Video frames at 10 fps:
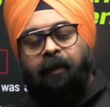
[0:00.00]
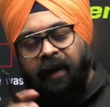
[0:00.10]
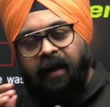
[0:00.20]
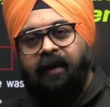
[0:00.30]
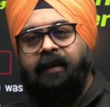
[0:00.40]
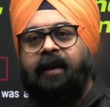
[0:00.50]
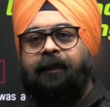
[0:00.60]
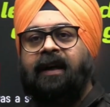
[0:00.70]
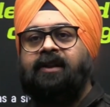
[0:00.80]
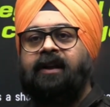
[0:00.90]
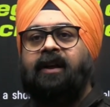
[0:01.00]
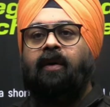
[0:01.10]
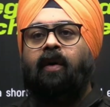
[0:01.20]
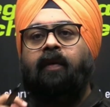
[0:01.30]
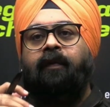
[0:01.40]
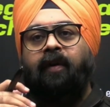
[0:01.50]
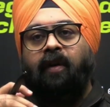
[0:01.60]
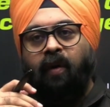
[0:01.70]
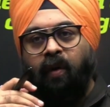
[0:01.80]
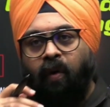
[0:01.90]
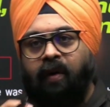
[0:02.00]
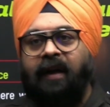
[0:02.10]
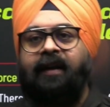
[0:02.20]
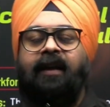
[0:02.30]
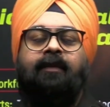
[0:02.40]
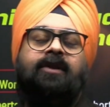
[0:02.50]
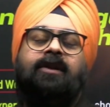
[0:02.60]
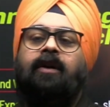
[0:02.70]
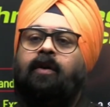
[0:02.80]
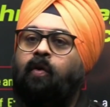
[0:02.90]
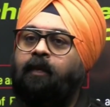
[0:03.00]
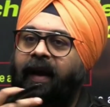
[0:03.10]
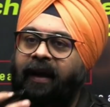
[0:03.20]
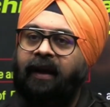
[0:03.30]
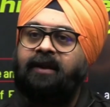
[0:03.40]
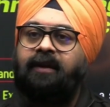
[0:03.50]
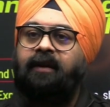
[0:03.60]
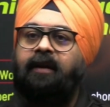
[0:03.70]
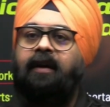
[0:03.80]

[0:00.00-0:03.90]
Building the capacity of local teams to manage